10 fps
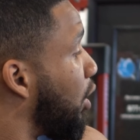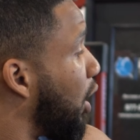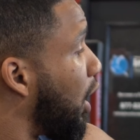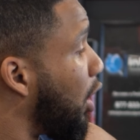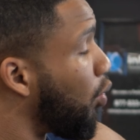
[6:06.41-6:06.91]

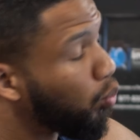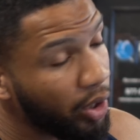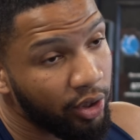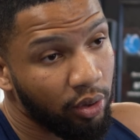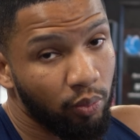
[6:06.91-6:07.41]

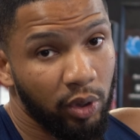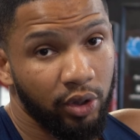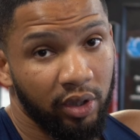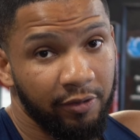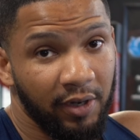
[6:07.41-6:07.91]

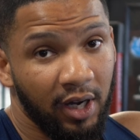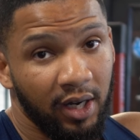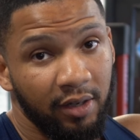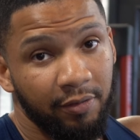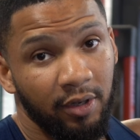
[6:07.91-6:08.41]

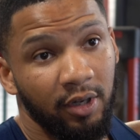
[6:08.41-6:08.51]
135,